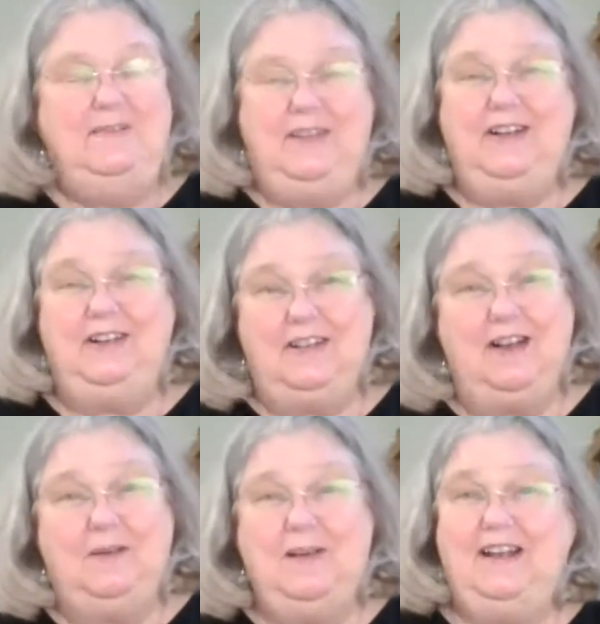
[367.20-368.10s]
You can
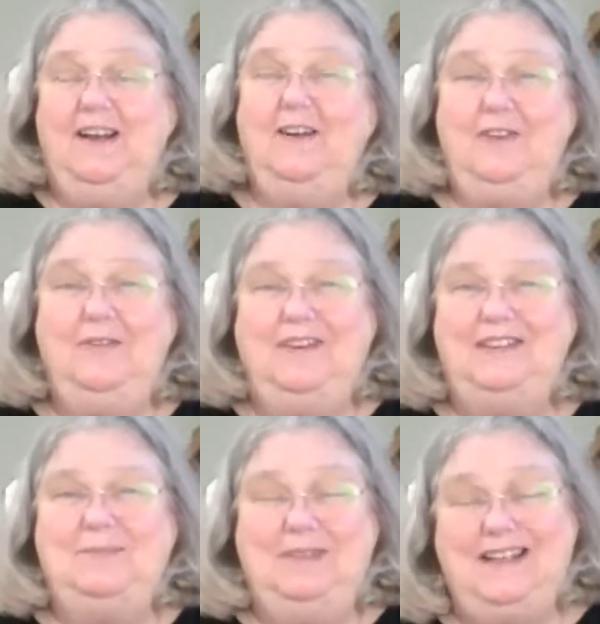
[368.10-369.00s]
talk about it however you
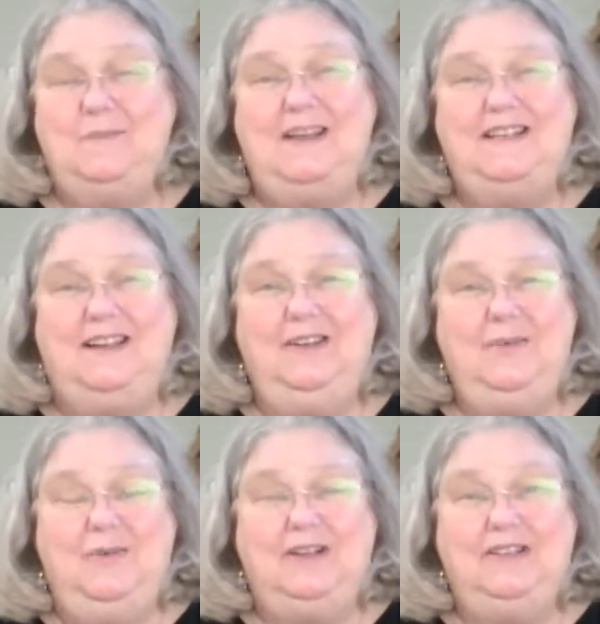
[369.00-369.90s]
want to, but that's basically,
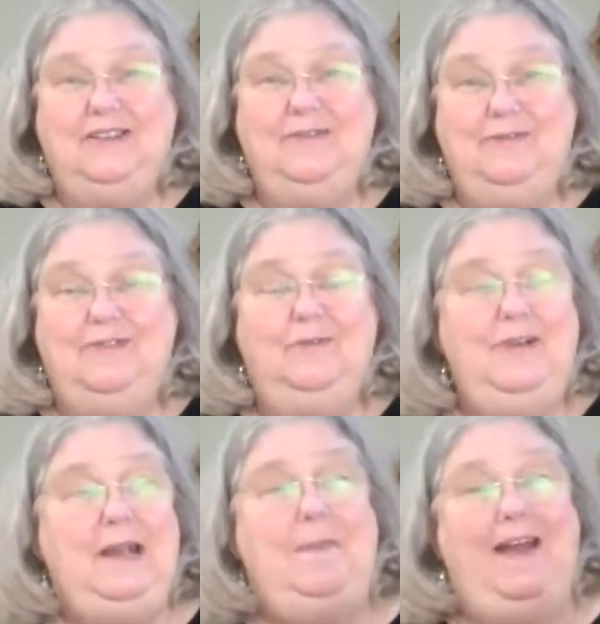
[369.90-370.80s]
we want to
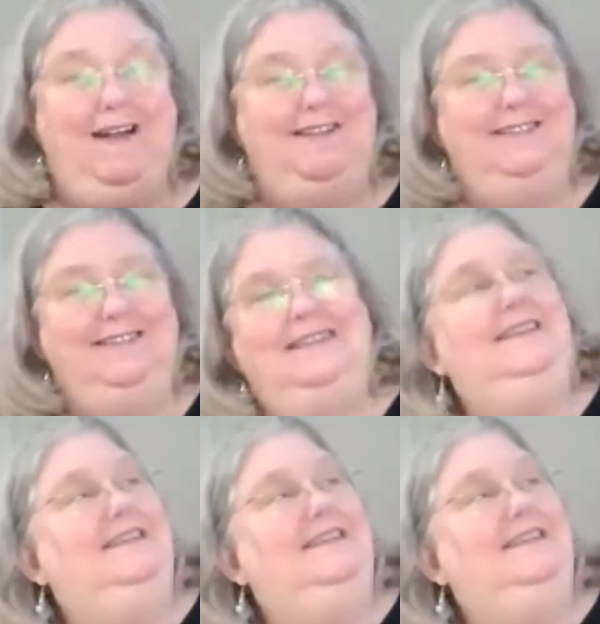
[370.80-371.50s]
repel